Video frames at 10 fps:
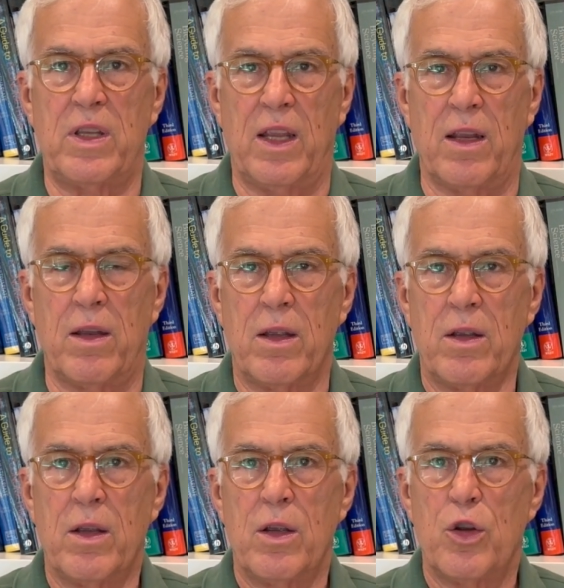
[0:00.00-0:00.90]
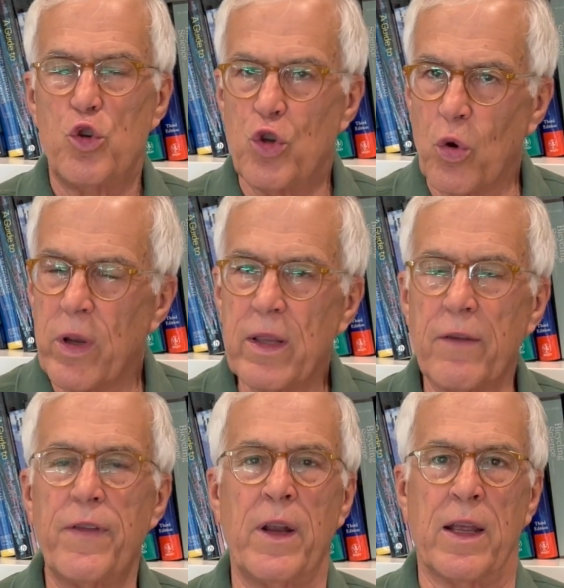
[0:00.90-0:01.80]
did during the
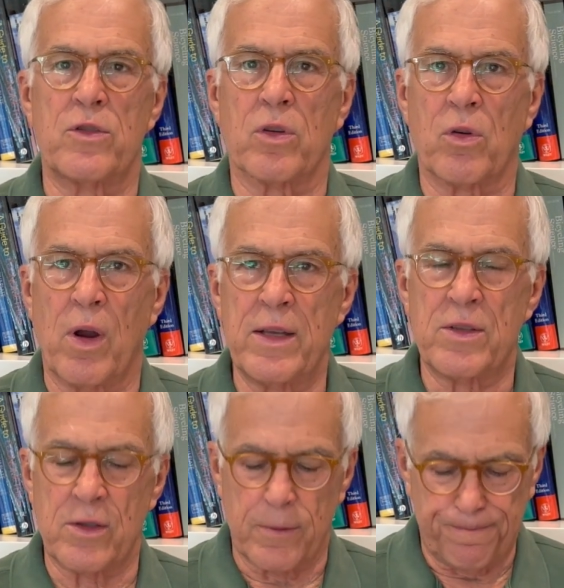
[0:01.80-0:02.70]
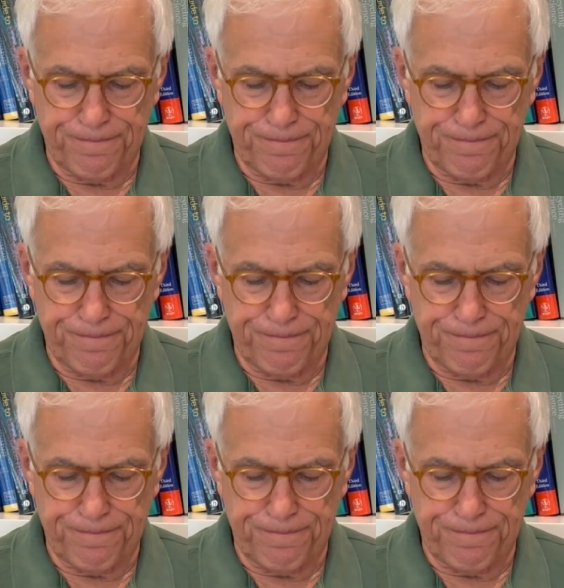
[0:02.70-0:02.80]
financial crisis.